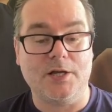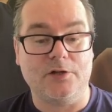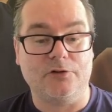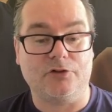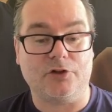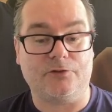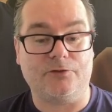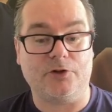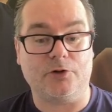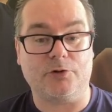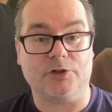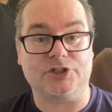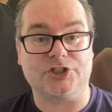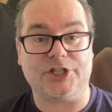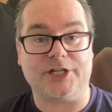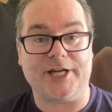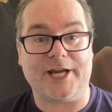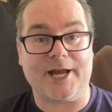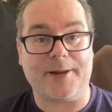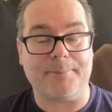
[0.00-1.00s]
So if you're a
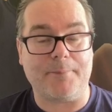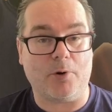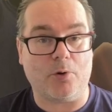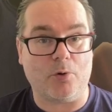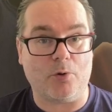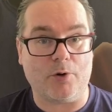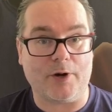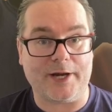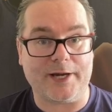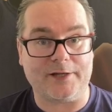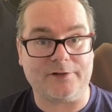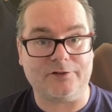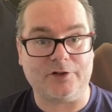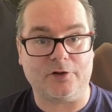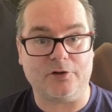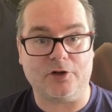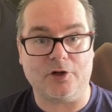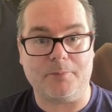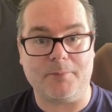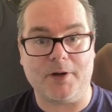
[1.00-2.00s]
GM or a
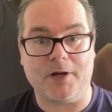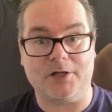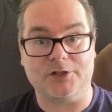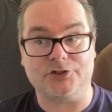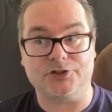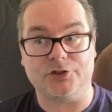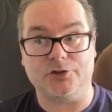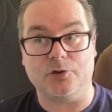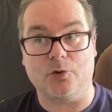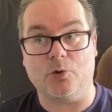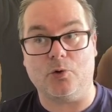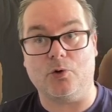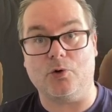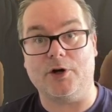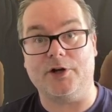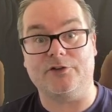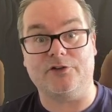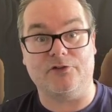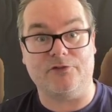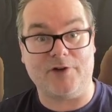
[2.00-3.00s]
total immersion
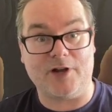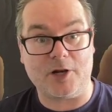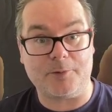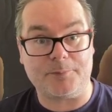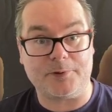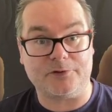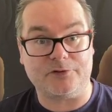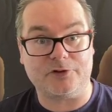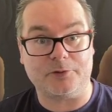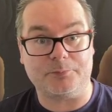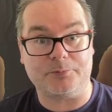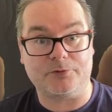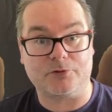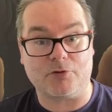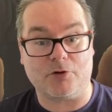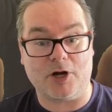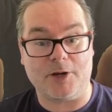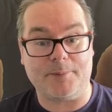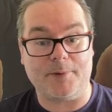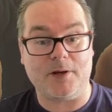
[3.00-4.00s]
or a developer
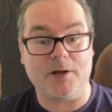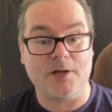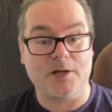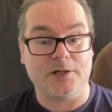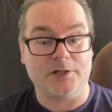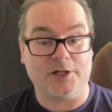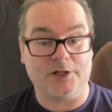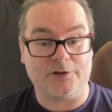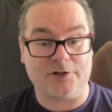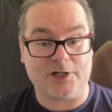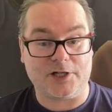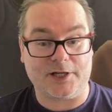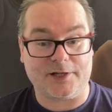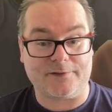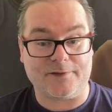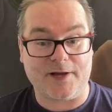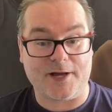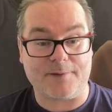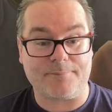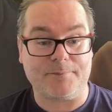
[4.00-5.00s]
subscriber, you need to
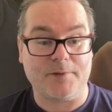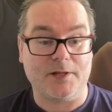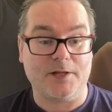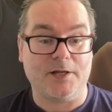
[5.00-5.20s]
click that.